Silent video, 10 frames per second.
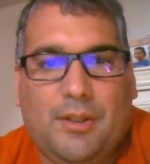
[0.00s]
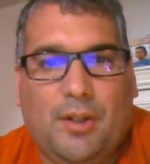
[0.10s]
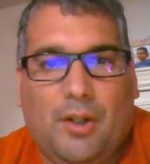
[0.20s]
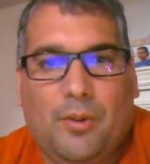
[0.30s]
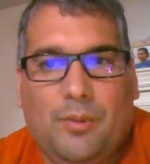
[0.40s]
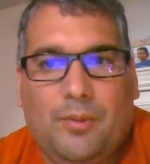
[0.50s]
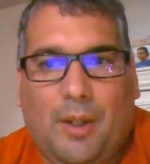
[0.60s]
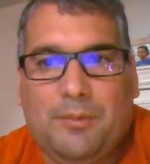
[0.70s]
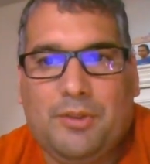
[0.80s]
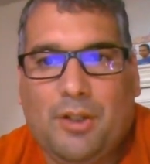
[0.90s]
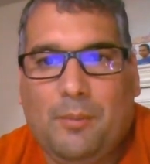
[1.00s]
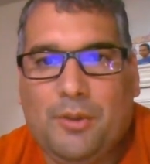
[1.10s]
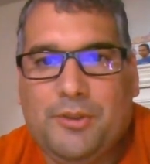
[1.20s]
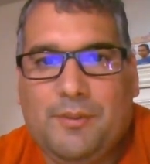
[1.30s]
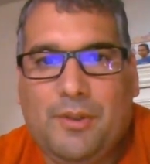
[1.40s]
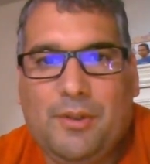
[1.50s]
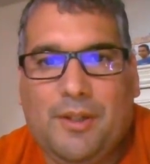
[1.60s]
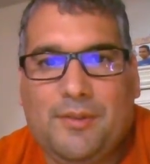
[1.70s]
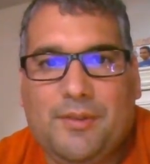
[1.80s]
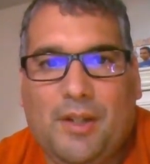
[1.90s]
I'm sure most of you
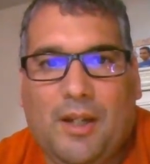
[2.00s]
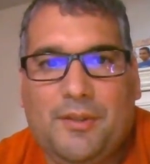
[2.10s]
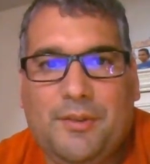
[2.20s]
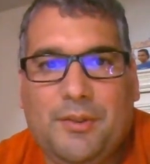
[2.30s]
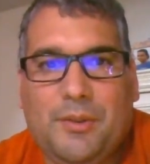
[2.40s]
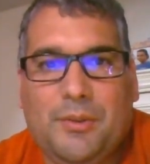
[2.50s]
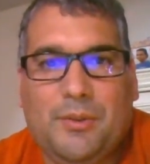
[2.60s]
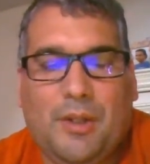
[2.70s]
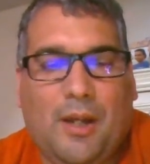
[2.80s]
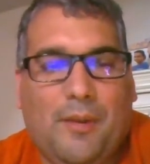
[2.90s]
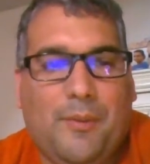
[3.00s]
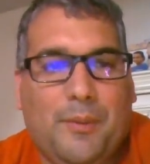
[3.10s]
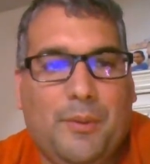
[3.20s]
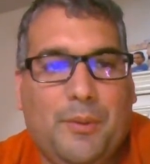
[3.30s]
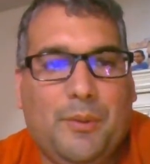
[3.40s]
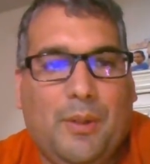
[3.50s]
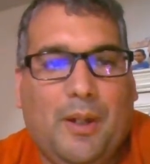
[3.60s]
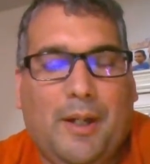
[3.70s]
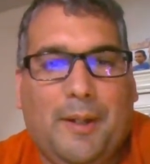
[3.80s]
has gone through